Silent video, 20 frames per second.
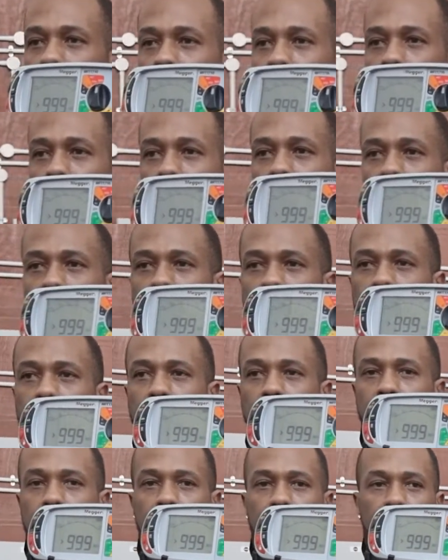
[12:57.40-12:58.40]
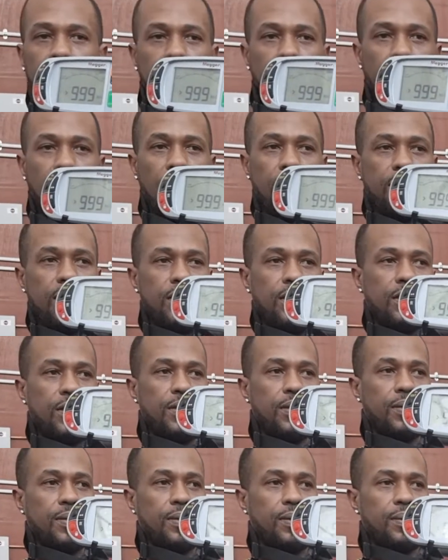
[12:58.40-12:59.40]
Okay? Yes?
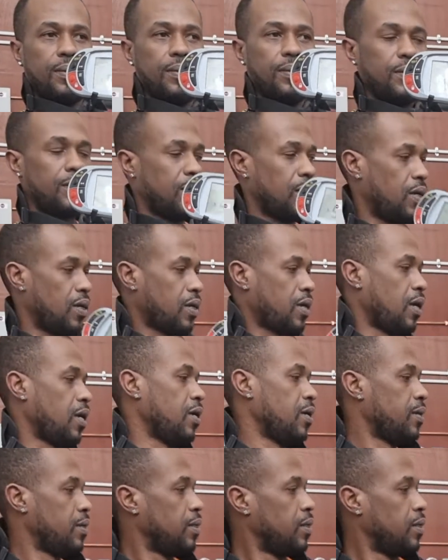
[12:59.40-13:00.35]
Yeah. Okay.